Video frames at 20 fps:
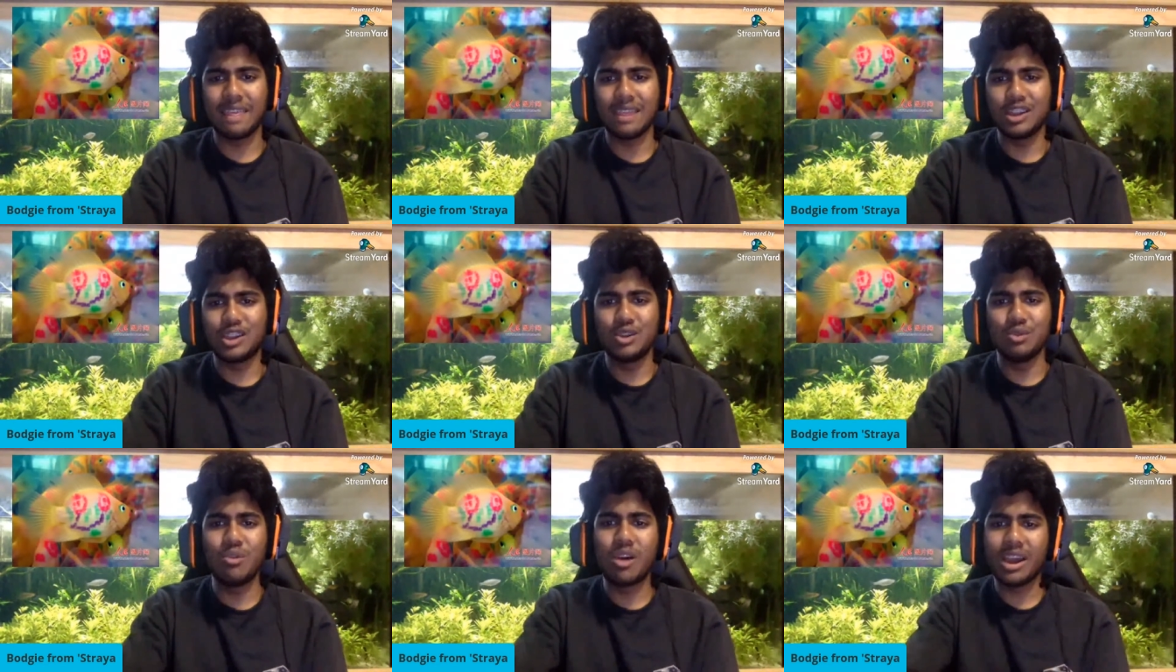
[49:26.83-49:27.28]

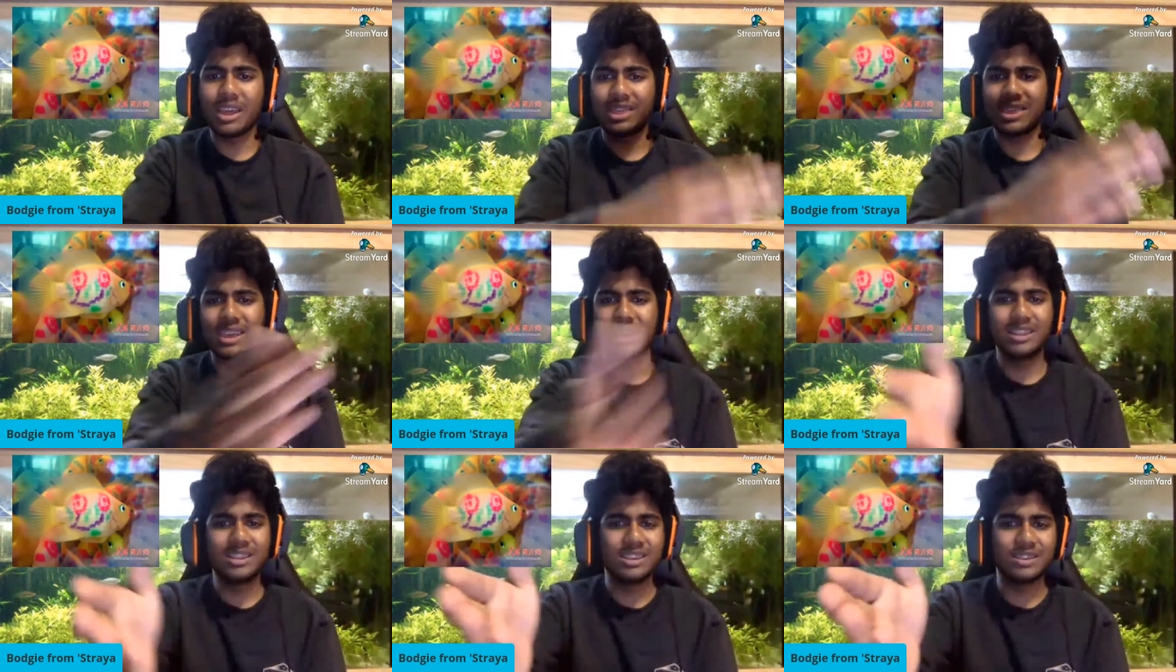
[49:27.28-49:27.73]
do I
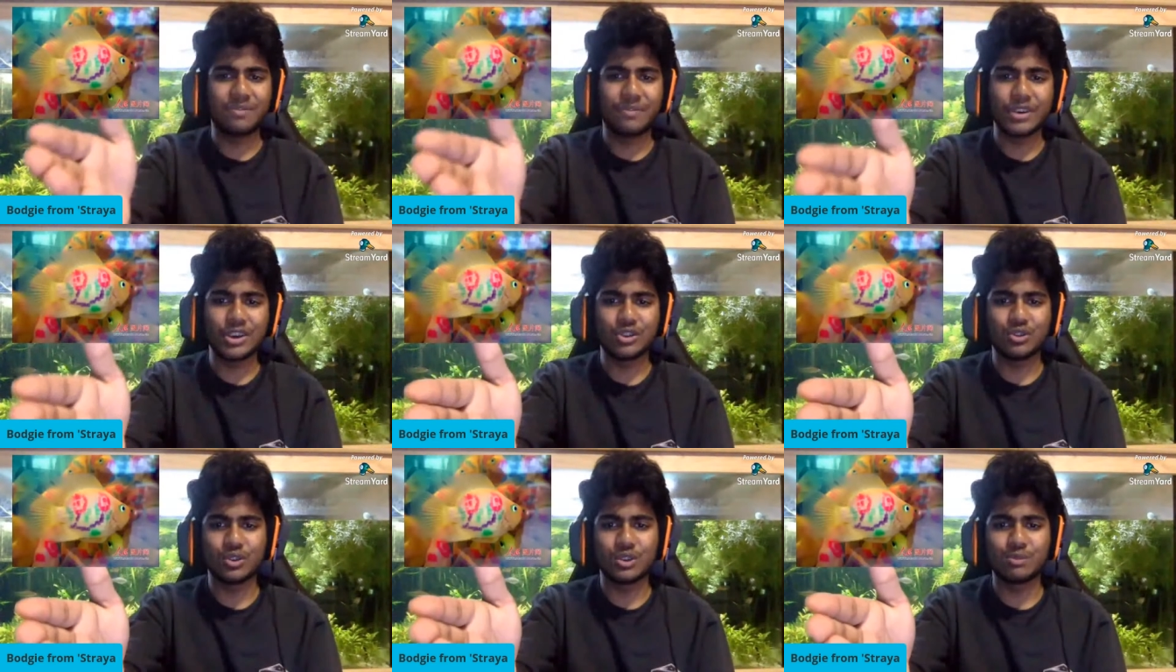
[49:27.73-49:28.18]
think this
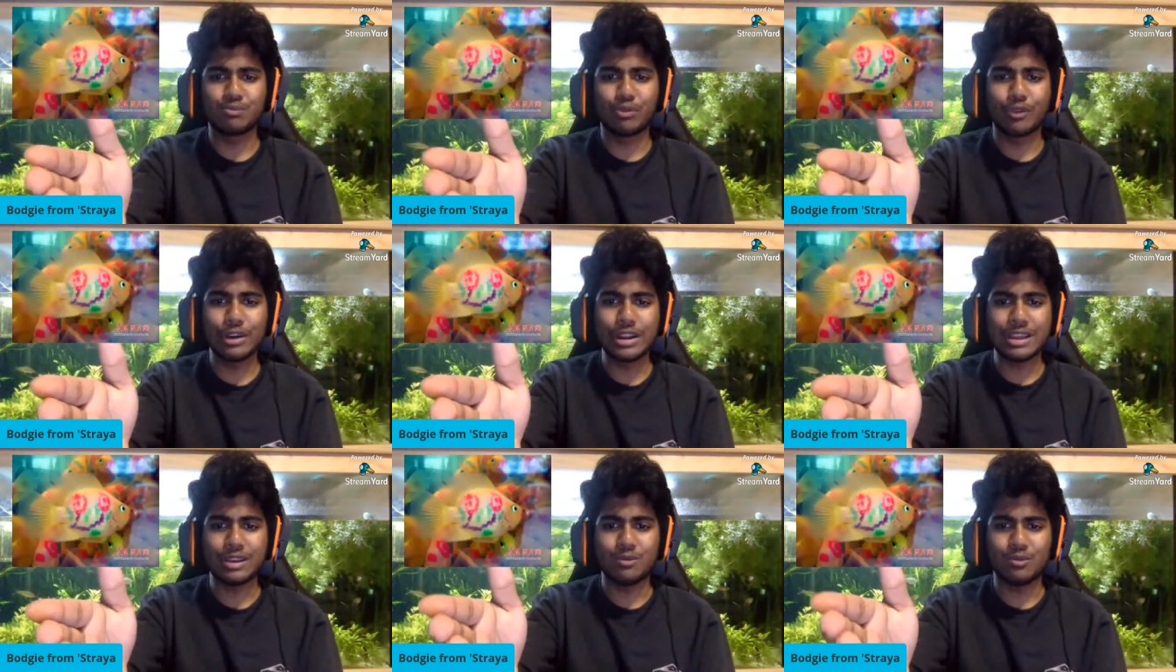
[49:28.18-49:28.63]
fish looks
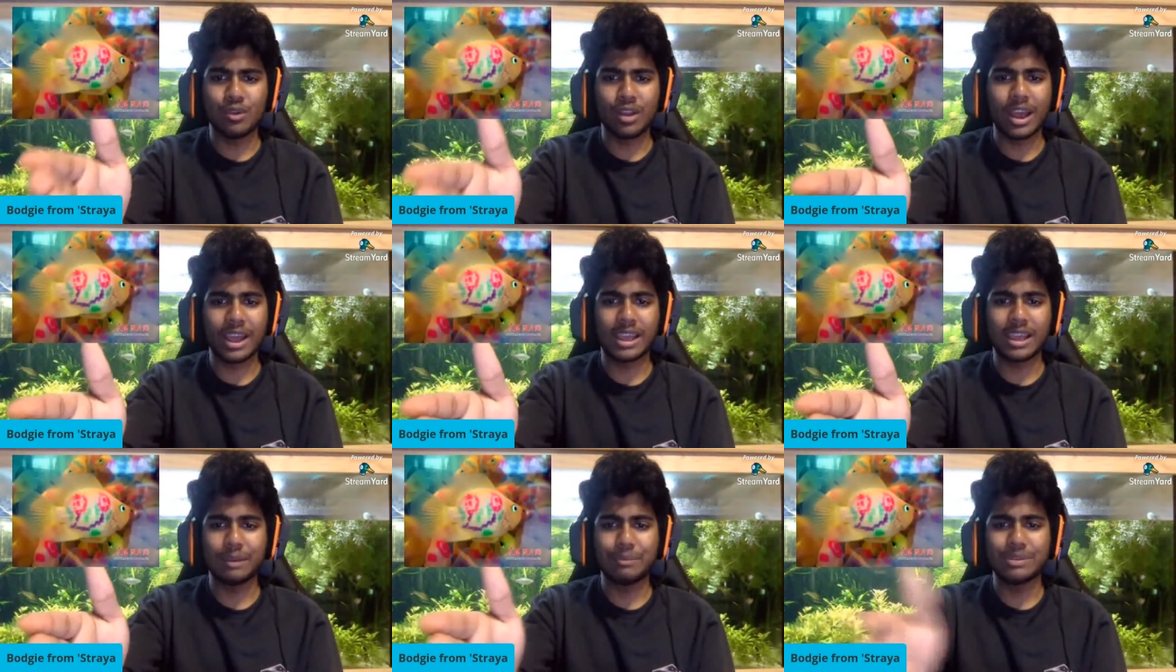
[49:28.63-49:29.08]
pretty? Would
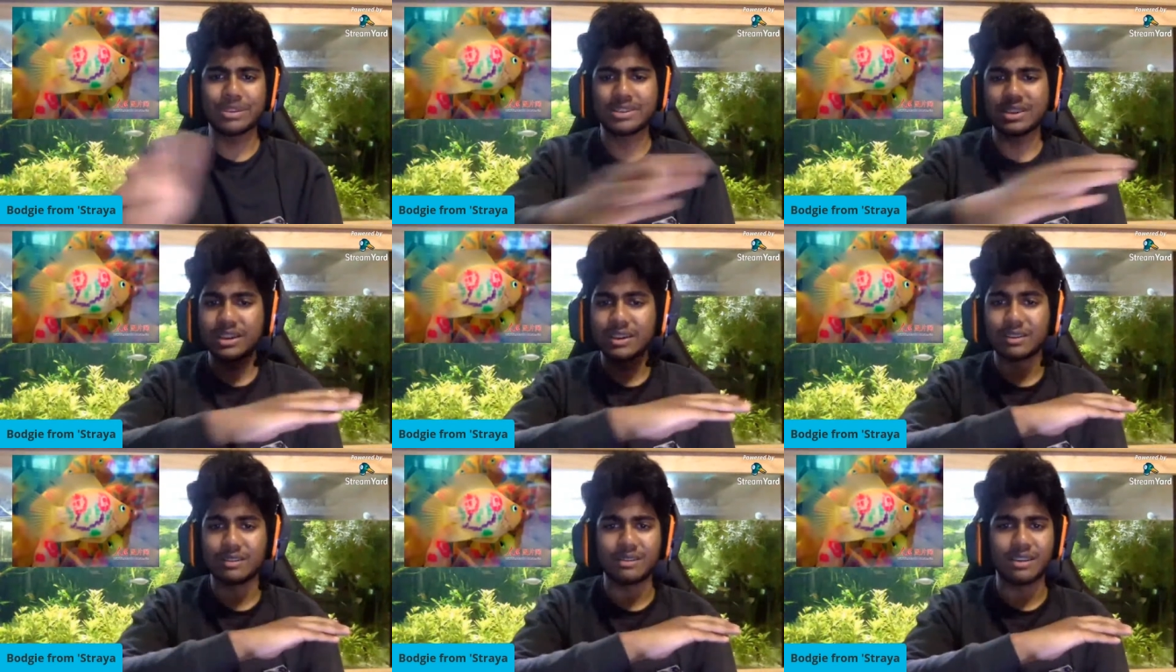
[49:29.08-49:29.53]
I keep this
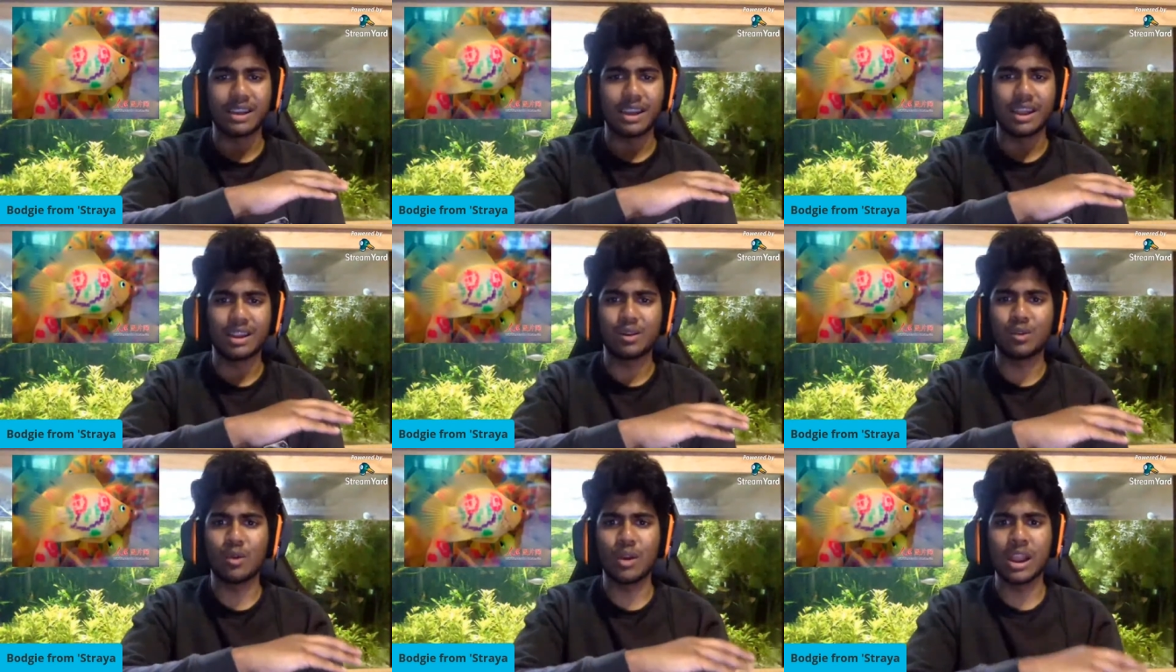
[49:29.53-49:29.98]
in
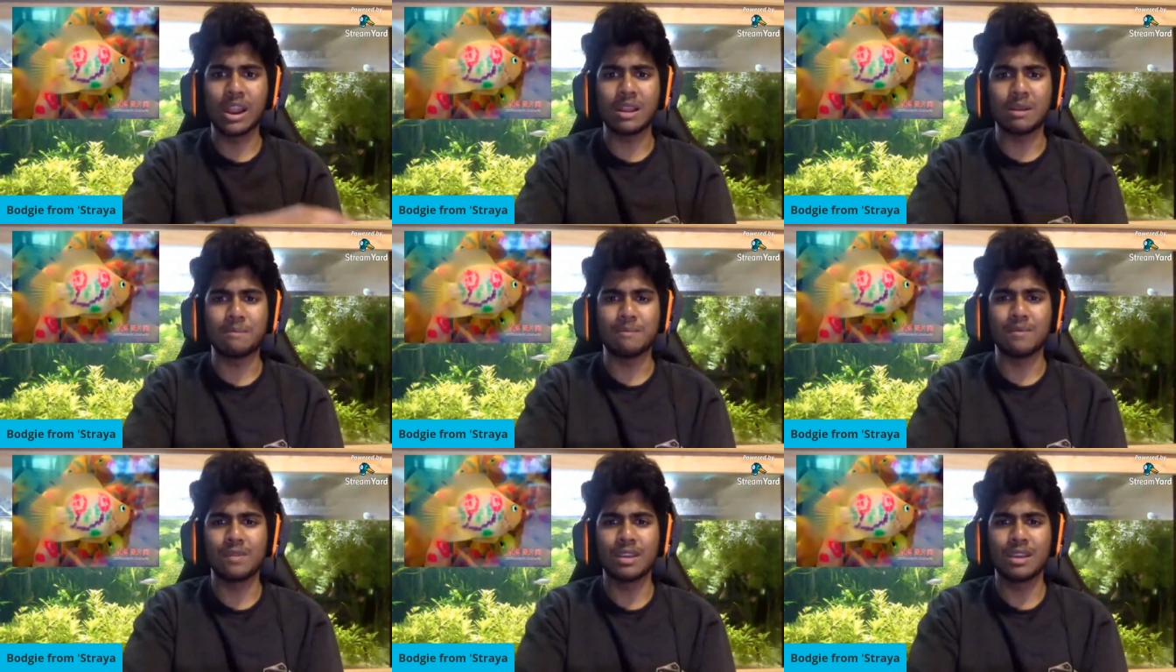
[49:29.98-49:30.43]
an
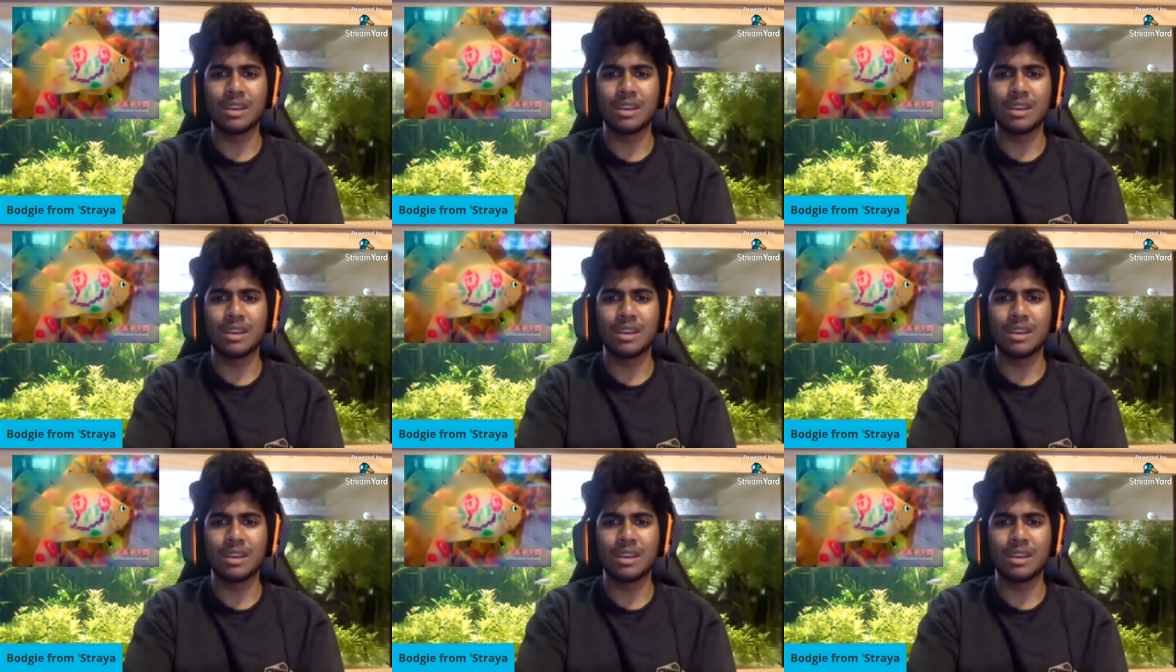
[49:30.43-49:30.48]
aquarium?